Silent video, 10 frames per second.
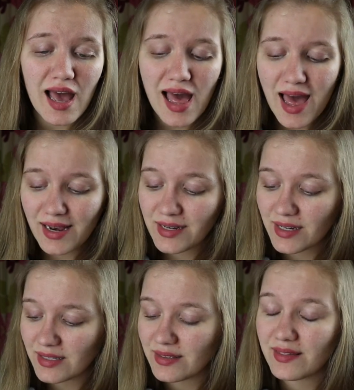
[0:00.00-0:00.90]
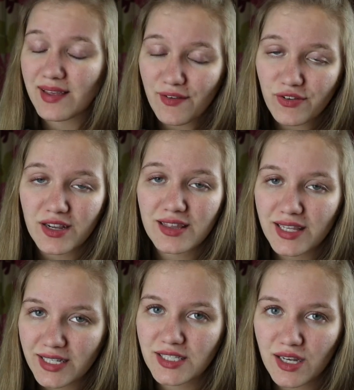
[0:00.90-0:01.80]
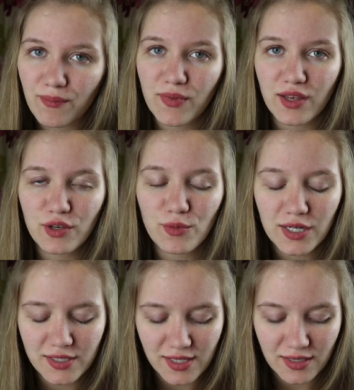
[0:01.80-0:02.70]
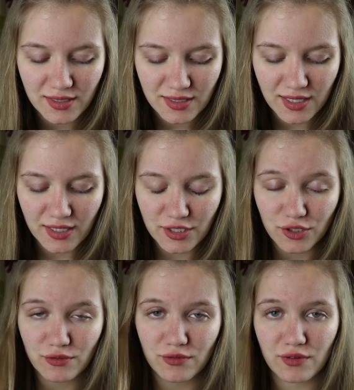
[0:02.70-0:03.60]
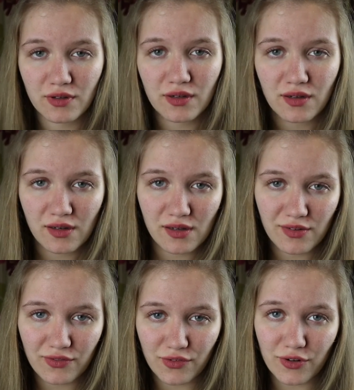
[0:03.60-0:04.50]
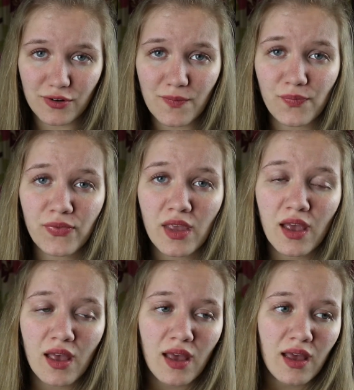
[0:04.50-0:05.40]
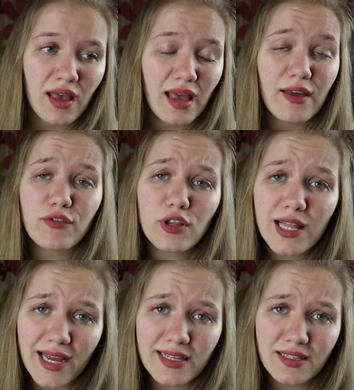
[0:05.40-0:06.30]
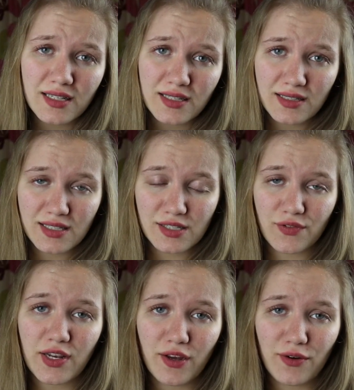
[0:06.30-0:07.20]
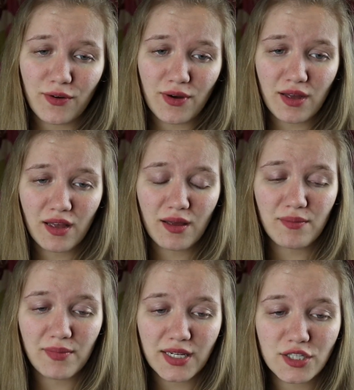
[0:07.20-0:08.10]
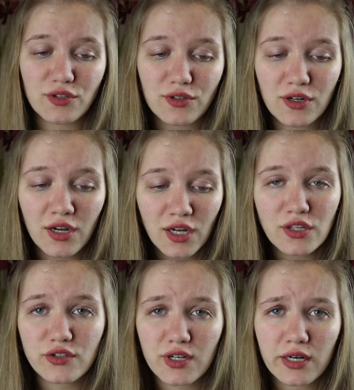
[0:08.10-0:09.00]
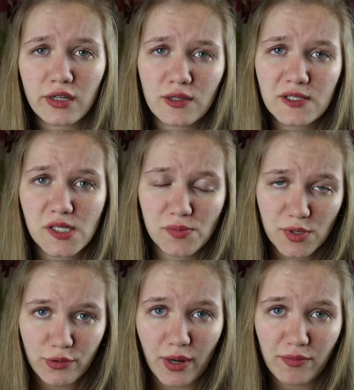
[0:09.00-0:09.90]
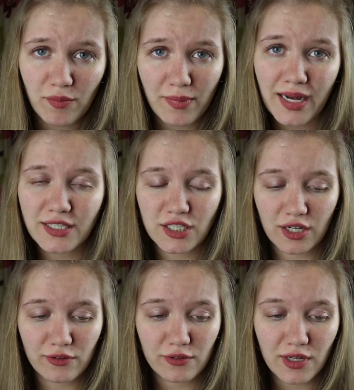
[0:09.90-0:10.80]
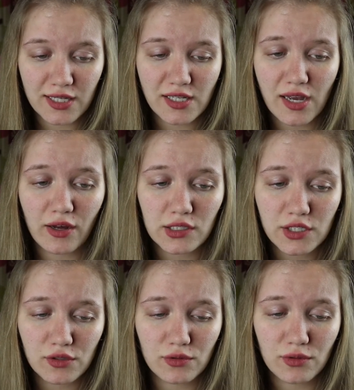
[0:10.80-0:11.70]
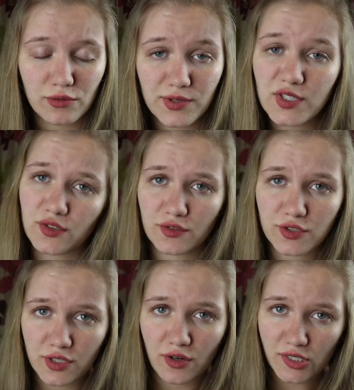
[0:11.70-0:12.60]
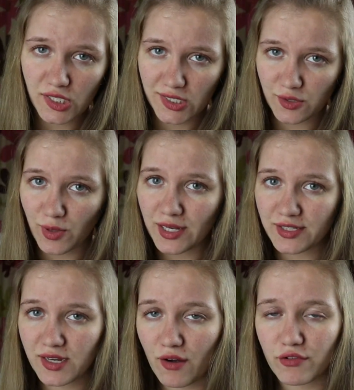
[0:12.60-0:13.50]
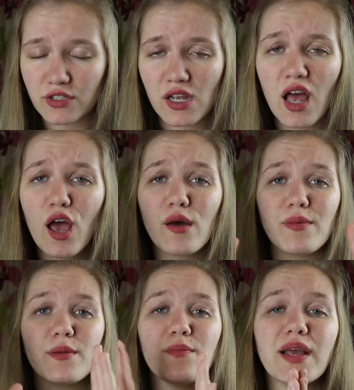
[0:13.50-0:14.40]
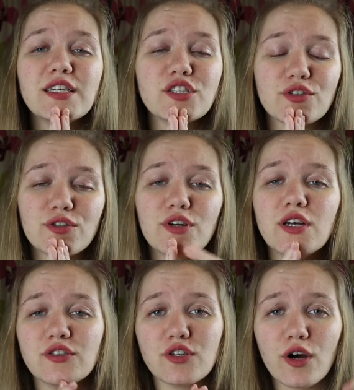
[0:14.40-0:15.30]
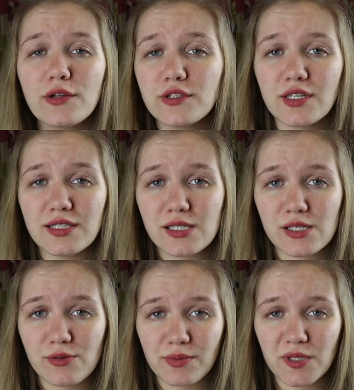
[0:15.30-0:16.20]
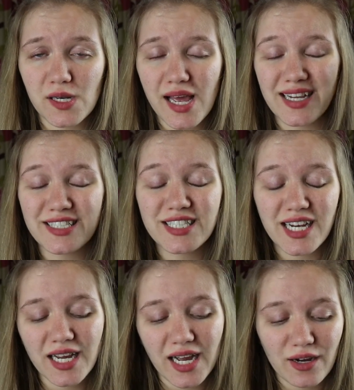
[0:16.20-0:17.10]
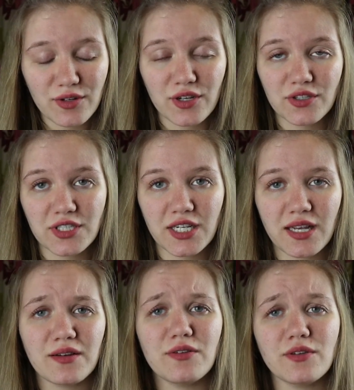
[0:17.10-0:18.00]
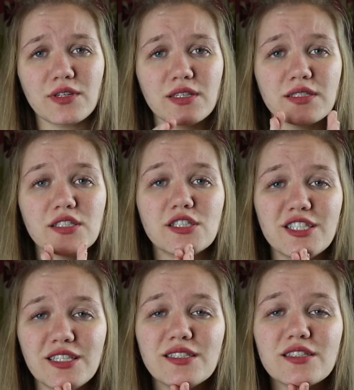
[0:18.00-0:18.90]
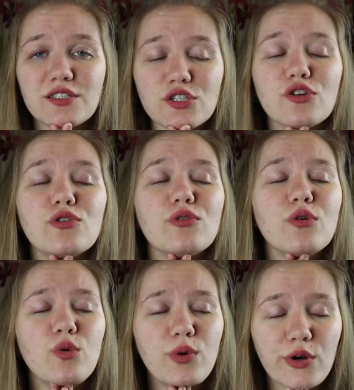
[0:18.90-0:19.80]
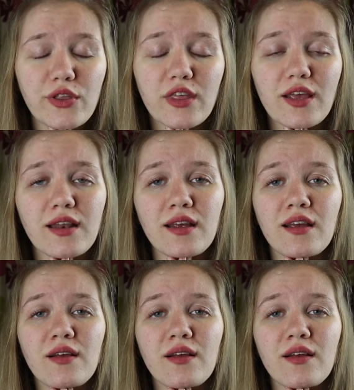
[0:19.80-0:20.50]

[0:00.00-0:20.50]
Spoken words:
And definitely something you want to stay tuned for. If you liked this video, make sure to not only subscribe to my channel, as I also do original songs as well as covers, but make sure to go to the description and check out her channel, because she's so worth it.